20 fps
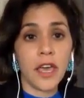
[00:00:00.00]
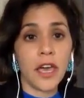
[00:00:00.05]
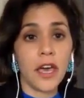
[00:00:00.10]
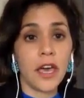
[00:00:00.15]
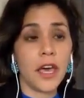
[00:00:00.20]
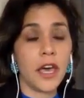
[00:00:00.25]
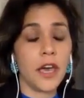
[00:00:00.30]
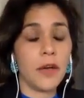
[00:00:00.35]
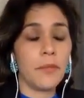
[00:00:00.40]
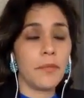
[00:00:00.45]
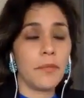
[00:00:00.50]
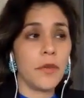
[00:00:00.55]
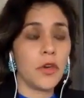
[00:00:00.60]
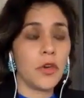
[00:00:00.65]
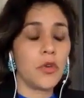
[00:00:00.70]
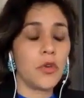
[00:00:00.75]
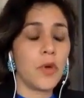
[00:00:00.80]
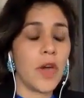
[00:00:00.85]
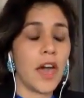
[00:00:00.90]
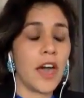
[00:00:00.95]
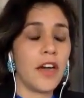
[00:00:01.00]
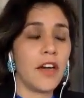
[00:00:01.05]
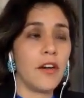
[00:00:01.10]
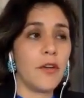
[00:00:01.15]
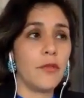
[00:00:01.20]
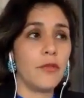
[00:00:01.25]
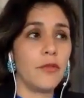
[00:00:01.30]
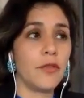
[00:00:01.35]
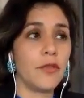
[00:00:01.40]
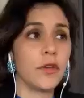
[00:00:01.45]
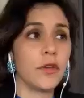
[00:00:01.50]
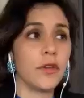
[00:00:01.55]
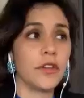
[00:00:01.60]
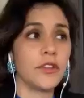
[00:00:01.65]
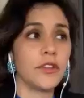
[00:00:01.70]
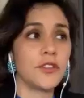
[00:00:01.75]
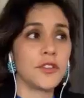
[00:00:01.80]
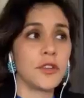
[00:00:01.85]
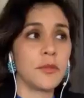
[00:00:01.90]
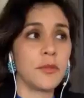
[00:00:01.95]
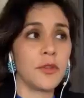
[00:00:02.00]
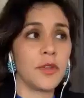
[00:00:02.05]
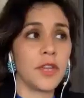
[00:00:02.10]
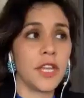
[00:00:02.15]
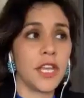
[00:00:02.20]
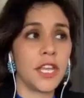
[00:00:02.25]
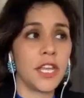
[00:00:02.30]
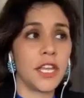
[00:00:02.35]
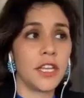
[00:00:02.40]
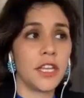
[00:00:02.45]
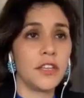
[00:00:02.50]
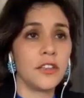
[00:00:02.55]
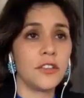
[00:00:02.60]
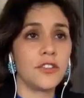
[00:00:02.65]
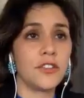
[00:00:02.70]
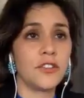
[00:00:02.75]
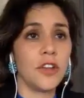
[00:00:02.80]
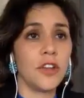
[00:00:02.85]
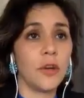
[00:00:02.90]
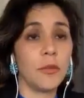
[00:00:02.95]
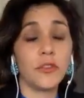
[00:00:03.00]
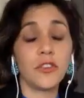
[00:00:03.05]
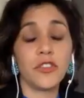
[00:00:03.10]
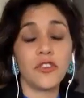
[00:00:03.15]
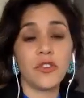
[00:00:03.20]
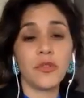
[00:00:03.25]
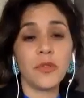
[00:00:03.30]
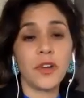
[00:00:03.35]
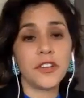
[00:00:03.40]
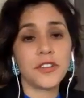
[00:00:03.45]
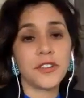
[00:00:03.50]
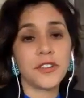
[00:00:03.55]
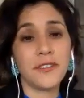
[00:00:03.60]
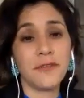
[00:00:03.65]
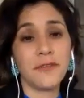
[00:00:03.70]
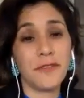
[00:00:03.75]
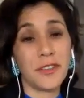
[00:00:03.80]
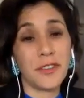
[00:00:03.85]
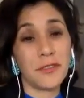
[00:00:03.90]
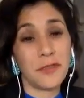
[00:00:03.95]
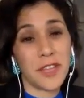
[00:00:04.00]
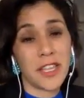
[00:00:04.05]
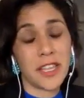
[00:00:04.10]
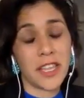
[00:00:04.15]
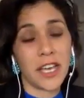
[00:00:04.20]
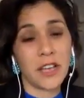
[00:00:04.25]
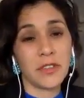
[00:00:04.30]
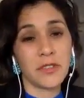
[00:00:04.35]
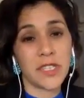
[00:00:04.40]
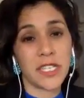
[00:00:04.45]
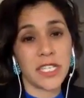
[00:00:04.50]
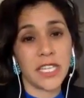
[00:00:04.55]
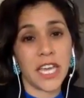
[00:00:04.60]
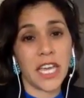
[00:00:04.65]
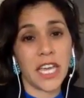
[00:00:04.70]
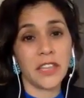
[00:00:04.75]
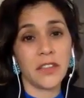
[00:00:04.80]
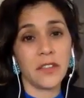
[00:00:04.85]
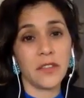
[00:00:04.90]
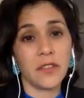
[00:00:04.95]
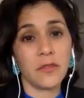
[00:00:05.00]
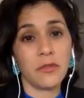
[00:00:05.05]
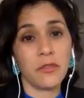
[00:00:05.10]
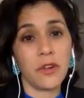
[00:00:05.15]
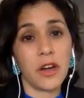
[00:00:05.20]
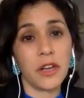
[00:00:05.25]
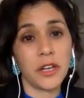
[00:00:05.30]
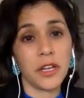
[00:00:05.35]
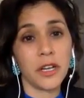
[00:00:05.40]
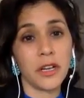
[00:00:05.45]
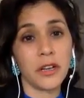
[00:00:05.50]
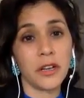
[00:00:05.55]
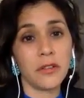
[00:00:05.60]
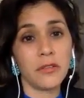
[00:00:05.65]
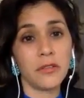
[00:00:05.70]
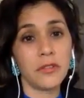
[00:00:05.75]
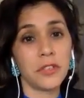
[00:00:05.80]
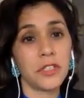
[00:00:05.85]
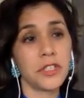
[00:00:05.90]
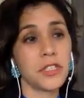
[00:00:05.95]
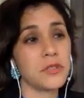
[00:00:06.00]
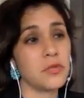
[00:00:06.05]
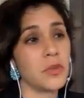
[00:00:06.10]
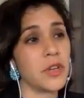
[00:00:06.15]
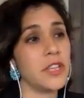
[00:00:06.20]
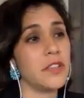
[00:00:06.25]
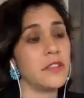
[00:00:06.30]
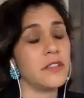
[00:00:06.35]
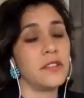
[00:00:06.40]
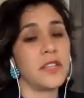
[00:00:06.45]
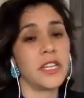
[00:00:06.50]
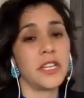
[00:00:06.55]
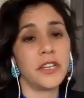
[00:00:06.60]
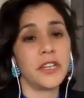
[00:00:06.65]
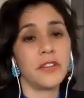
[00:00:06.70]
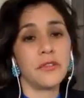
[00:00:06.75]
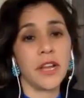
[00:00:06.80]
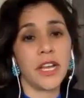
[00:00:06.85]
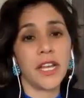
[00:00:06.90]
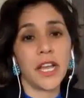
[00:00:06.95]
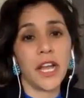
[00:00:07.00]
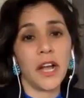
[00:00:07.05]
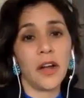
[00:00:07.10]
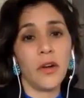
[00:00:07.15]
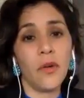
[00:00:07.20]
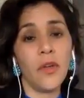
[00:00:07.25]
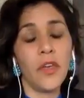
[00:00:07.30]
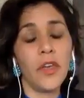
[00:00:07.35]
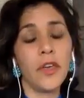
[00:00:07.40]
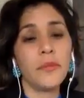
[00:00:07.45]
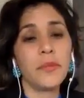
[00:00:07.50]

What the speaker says: who have contributed almost 250,000 gallons of water, which is what is needed right now.